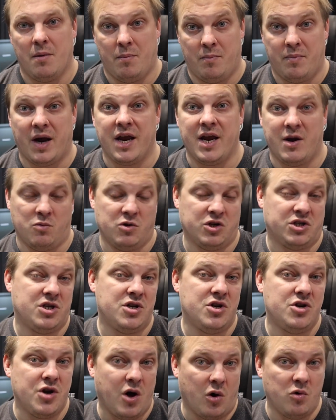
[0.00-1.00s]
but it was
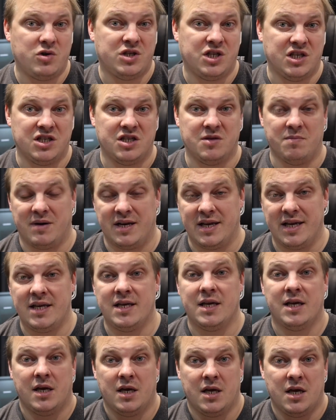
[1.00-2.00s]
noticeably